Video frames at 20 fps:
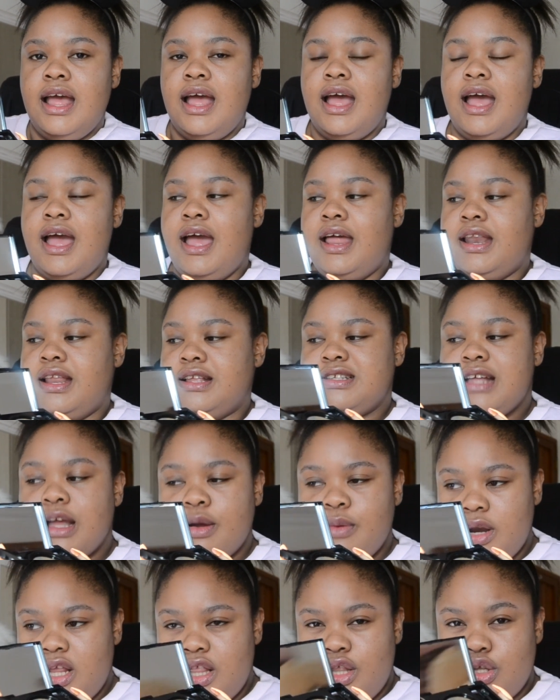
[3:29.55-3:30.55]
and it's like
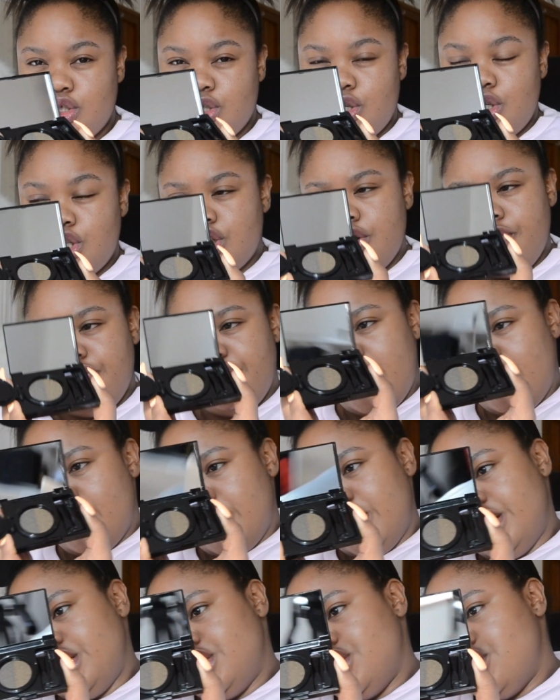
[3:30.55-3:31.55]
one of those cushion
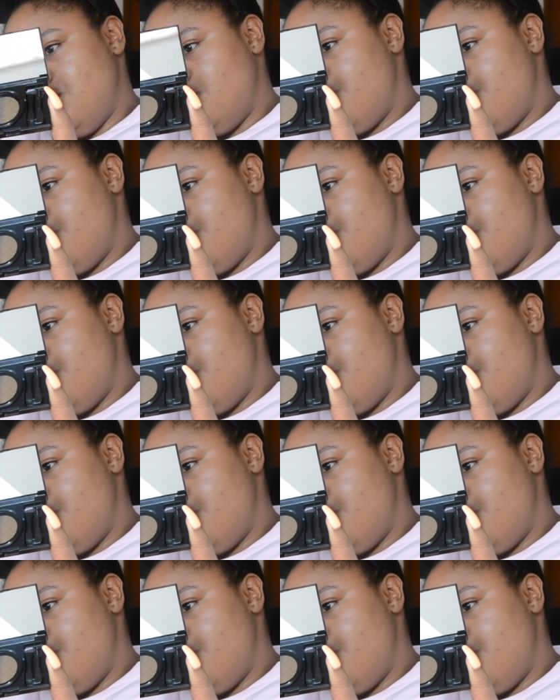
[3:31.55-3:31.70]
foundations